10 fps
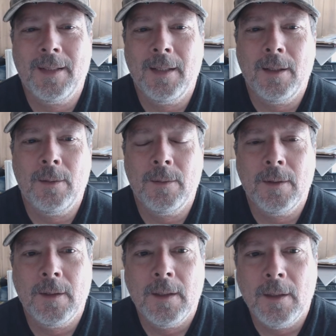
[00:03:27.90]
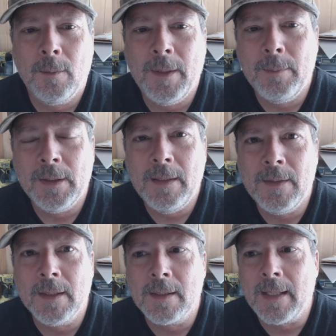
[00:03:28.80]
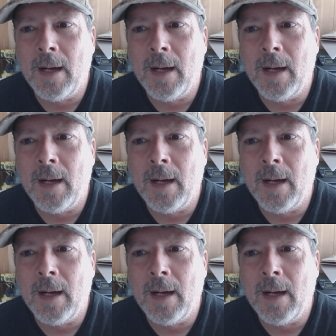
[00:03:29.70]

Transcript: You know, nobody believes this.